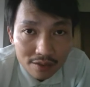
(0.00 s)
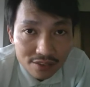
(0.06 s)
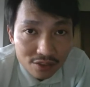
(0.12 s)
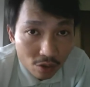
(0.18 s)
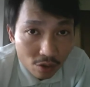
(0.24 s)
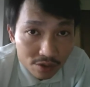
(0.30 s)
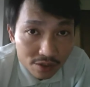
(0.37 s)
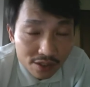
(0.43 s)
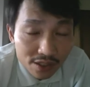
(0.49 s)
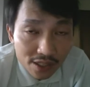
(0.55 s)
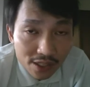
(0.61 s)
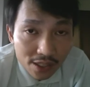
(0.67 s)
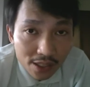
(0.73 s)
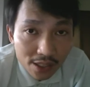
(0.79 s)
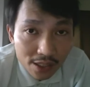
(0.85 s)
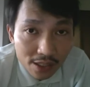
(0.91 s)

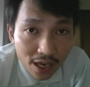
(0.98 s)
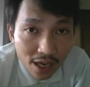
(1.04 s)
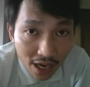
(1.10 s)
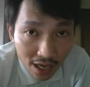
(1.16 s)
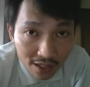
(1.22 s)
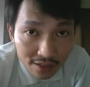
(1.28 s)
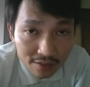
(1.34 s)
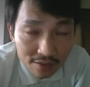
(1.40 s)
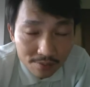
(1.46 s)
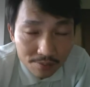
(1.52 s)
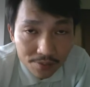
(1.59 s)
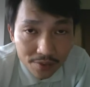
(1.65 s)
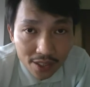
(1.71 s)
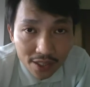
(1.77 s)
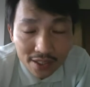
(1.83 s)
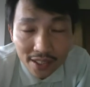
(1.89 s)
salty heart,
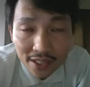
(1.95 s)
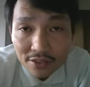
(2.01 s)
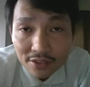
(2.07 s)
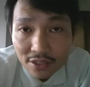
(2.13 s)
it then